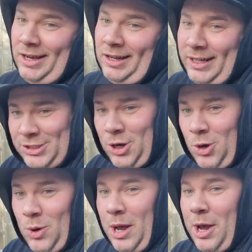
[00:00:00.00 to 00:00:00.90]
Let's
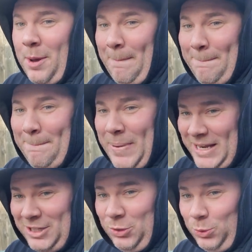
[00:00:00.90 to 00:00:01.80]
go bend
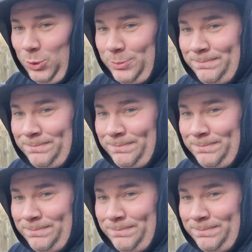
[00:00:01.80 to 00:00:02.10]
a tool.